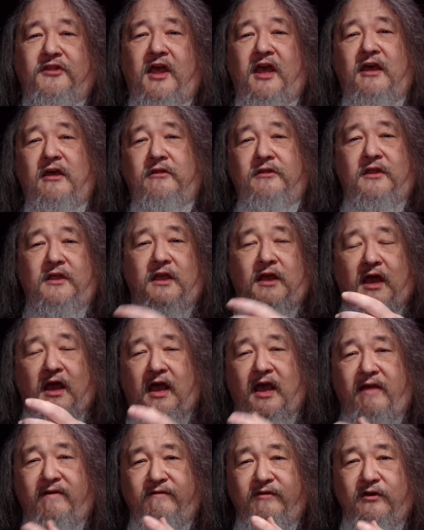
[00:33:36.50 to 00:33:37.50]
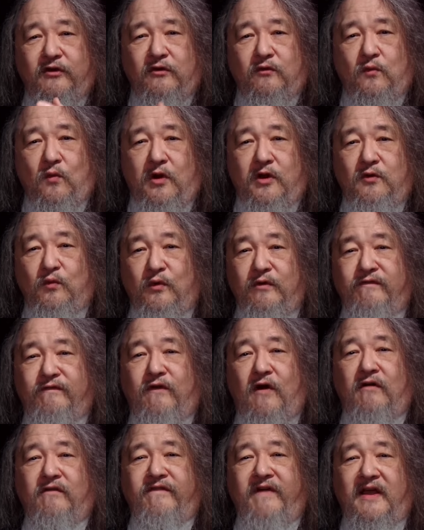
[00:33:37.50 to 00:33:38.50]
the the heavier one would
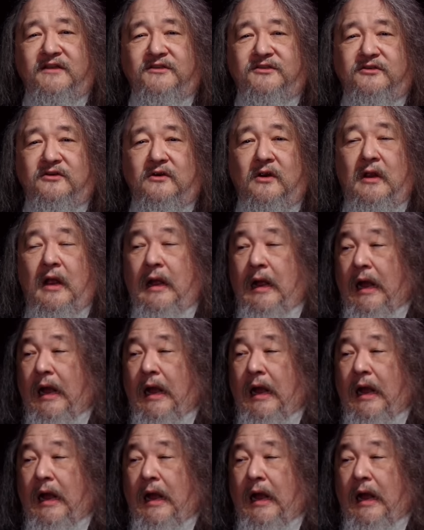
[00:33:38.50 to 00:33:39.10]
fall faster.